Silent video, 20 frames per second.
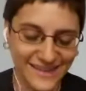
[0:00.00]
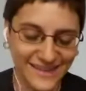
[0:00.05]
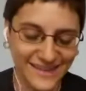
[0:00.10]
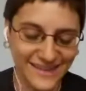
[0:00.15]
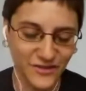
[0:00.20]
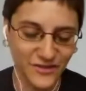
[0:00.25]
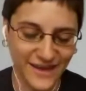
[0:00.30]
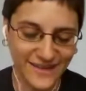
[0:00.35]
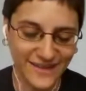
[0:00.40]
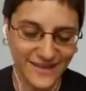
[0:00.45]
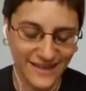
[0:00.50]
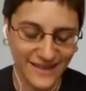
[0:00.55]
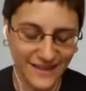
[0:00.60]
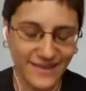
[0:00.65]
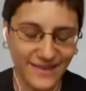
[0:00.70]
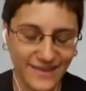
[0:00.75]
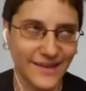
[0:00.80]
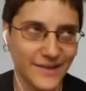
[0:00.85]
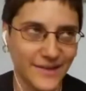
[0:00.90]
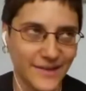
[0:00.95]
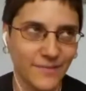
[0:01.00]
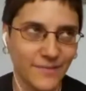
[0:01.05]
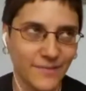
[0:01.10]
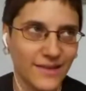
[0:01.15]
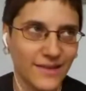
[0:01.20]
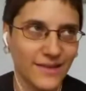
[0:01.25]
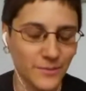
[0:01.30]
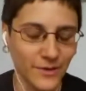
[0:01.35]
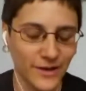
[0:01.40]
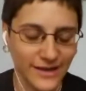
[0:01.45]
the, the brain, the
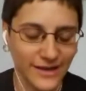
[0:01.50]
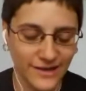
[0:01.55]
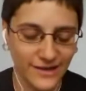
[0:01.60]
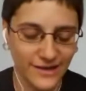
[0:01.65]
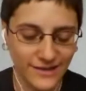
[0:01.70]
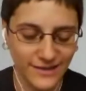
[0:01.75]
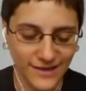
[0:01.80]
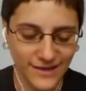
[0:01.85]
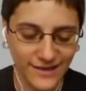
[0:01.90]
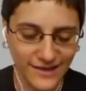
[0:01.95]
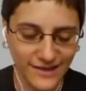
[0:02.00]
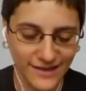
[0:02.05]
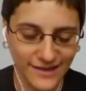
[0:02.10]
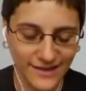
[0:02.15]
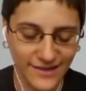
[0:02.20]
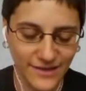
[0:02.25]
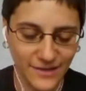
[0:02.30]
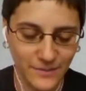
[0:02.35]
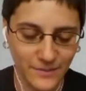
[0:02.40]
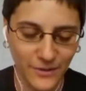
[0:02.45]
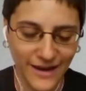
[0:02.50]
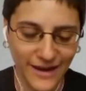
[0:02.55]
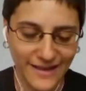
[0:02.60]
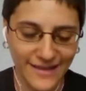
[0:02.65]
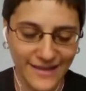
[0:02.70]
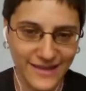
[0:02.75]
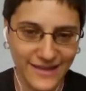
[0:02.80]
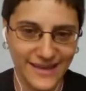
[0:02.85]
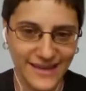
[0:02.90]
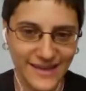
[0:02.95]
the brain, the, the the
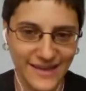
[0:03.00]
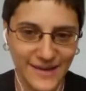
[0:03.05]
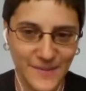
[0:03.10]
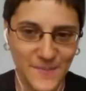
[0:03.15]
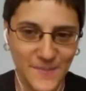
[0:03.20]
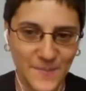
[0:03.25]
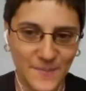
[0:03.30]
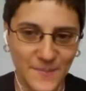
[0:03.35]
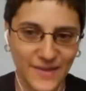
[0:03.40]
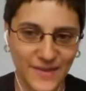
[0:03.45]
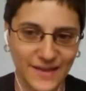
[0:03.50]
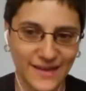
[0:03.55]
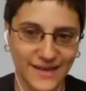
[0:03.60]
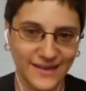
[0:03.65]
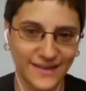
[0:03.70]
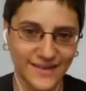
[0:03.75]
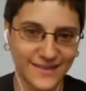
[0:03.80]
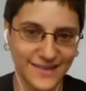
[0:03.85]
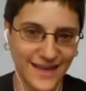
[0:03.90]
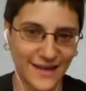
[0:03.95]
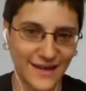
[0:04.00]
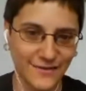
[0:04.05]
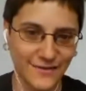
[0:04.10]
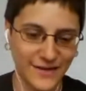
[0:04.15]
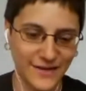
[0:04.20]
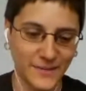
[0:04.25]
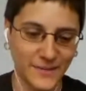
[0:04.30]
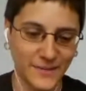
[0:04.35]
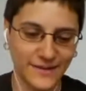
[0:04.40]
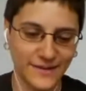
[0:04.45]
brand that um that I used to have
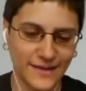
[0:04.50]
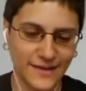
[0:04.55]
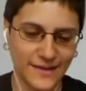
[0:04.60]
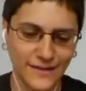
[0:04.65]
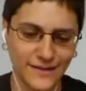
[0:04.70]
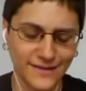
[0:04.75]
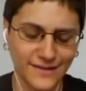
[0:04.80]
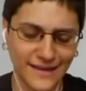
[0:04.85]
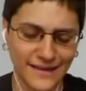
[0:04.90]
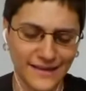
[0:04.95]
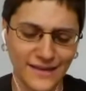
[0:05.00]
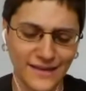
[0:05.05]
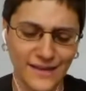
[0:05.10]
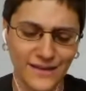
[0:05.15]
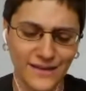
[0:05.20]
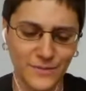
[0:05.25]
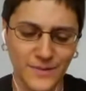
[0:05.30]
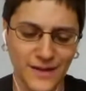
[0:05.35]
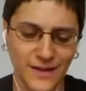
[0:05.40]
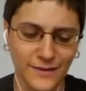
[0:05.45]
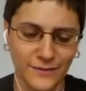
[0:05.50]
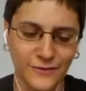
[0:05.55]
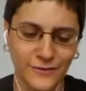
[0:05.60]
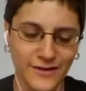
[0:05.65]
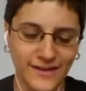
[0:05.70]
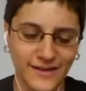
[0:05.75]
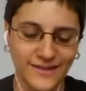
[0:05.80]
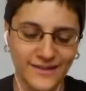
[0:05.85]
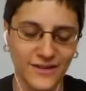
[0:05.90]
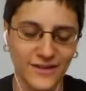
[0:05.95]
when I was a kid is I think it's from
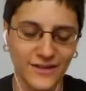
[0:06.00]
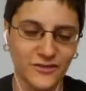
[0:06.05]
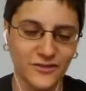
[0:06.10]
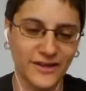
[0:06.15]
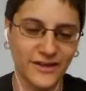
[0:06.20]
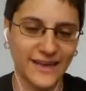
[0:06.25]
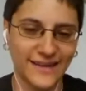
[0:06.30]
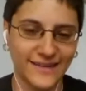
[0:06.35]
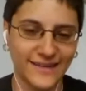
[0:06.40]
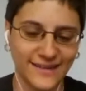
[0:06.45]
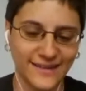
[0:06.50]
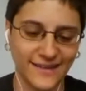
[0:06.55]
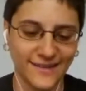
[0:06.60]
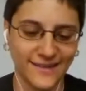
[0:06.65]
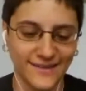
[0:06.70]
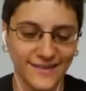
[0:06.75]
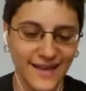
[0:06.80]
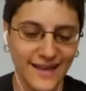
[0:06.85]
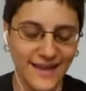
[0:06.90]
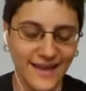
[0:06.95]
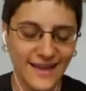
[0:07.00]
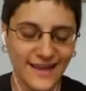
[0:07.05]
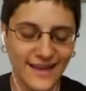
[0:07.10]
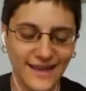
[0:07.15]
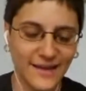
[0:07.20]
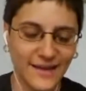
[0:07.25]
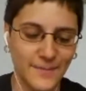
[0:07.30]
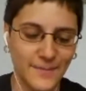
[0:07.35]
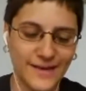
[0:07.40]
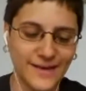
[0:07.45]
California. It's called Grainaissance,
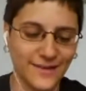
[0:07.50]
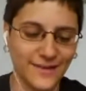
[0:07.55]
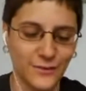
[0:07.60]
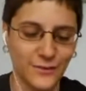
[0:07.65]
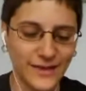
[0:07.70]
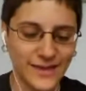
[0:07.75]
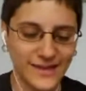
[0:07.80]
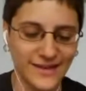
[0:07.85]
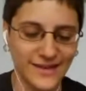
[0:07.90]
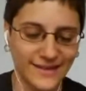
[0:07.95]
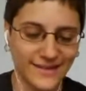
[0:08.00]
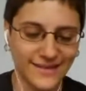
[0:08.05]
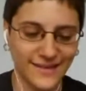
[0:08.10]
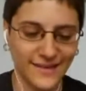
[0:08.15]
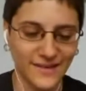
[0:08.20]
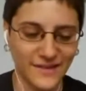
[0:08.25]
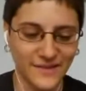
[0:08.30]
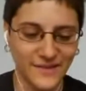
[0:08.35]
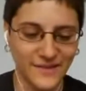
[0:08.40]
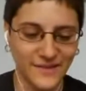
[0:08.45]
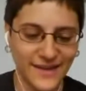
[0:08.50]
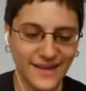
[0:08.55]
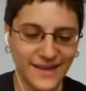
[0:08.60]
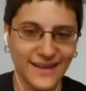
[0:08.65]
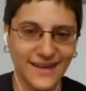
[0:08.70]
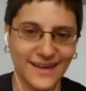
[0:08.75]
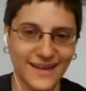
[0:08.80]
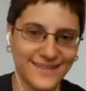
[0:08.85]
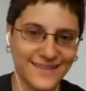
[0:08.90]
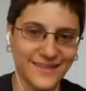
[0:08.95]
um, and it's really good. So
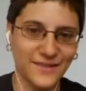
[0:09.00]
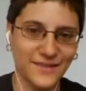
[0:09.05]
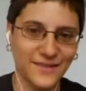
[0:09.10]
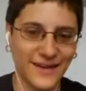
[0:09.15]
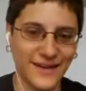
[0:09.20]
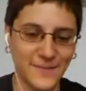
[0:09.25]
I still ah.